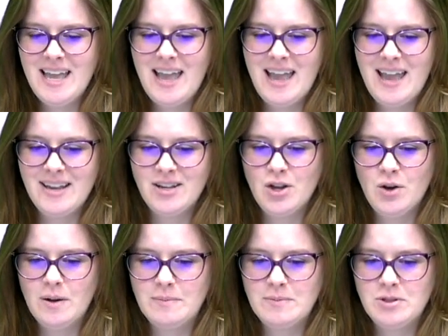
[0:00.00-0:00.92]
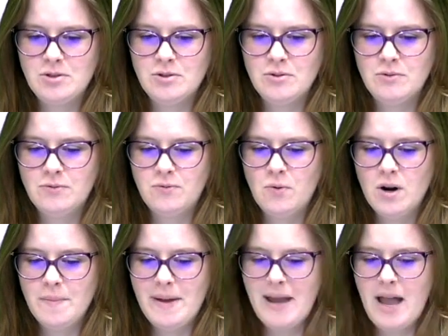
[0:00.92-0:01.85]
and go up to
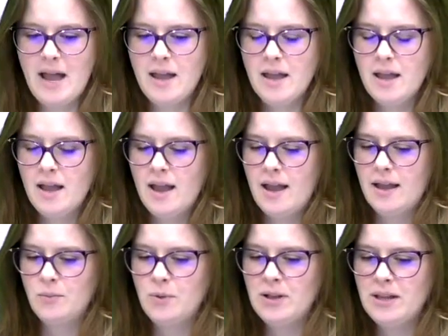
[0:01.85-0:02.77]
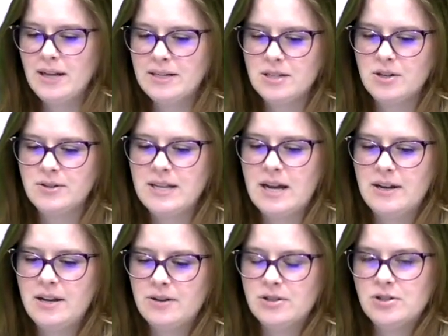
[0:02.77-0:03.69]
Format, and we like to go down
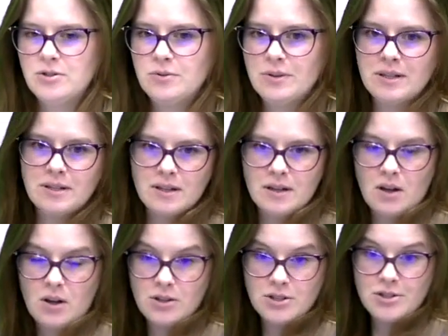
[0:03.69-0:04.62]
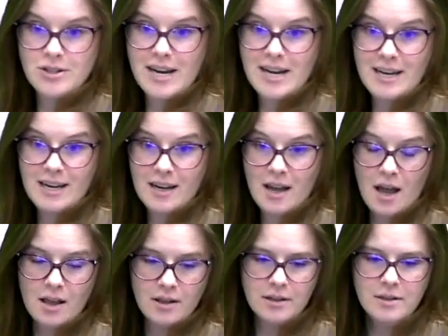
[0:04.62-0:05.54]
here to Alternating
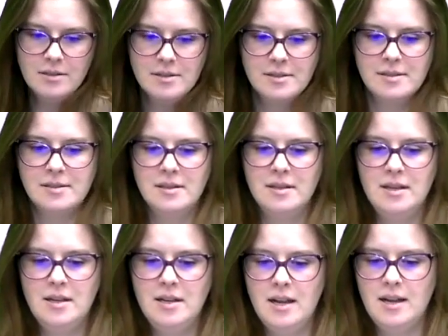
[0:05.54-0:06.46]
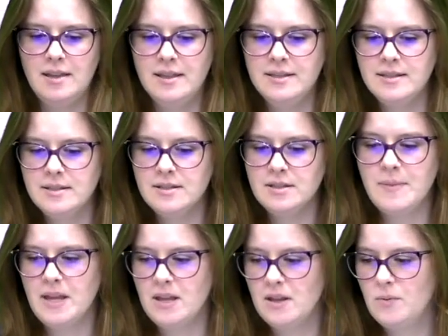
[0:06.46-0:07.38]
Colors. And this is going to
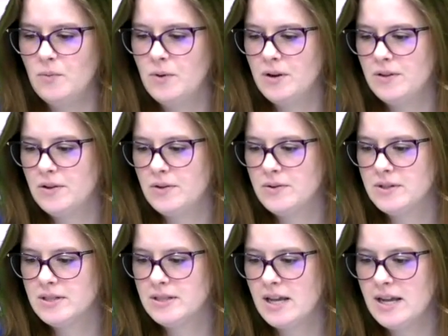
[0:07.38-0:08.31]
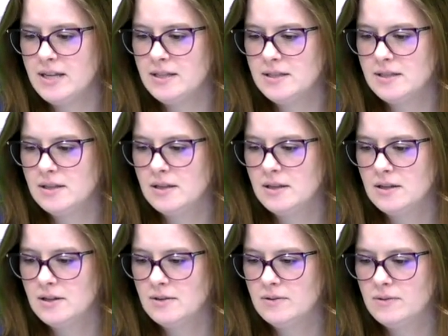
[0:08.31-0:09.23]
make one of those nice,
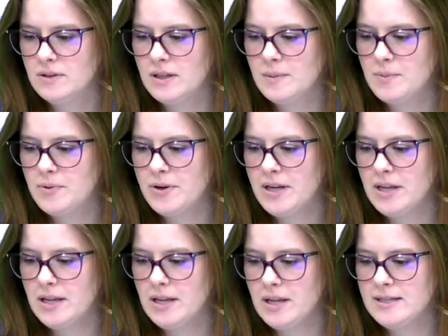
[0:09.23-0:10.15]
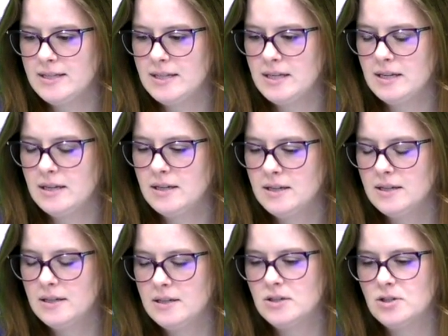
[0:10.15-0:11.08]
really pretty, easy
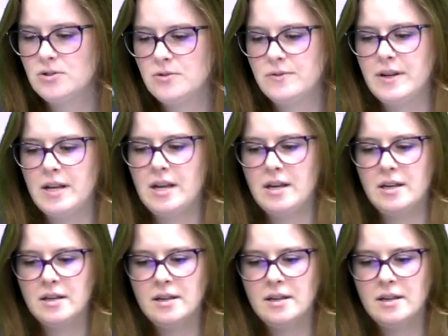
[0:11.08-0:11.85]
to read